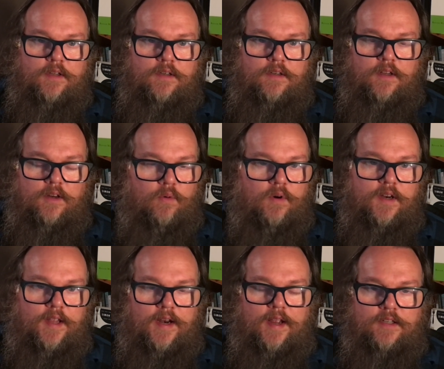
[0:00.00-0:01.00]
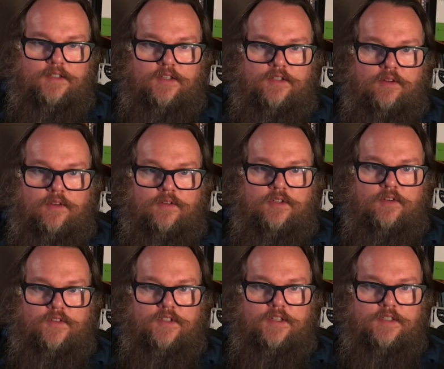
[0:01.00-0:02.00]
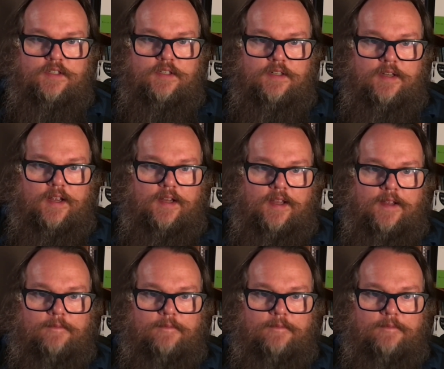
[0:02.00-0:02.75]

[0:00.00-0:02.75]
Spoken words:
in order to get access to those services again.